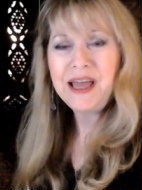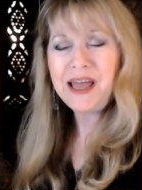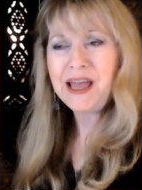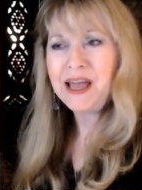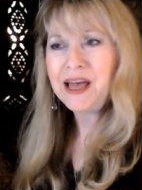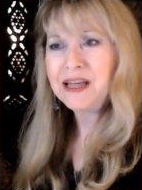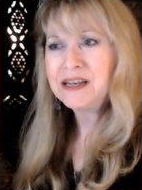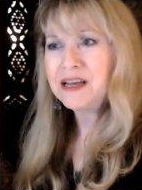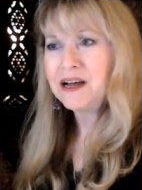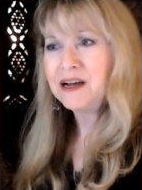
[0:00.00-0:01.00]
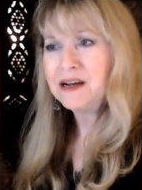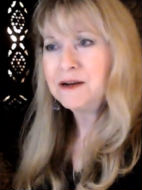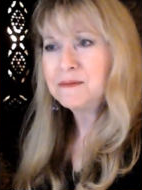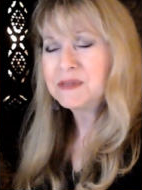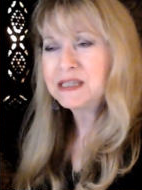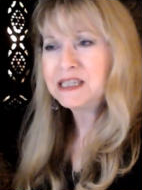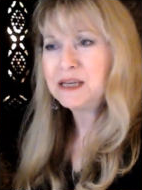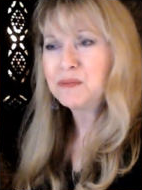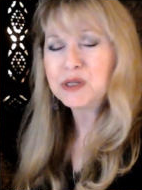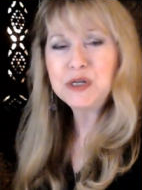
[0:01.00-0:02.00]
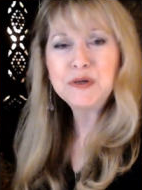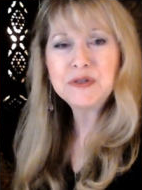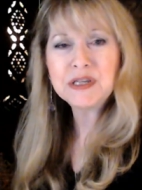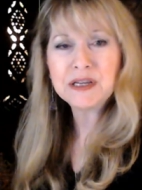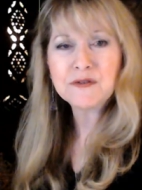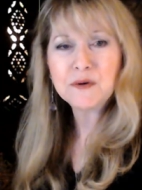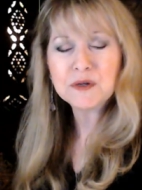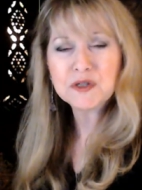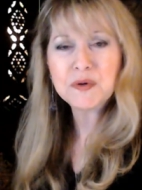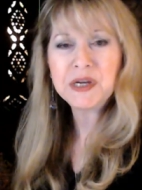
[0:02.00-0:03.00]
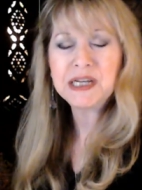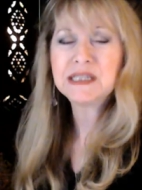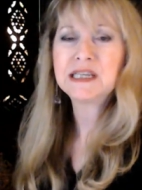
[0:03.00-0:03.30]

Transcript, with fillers: and um, let's see, blues and of course greens.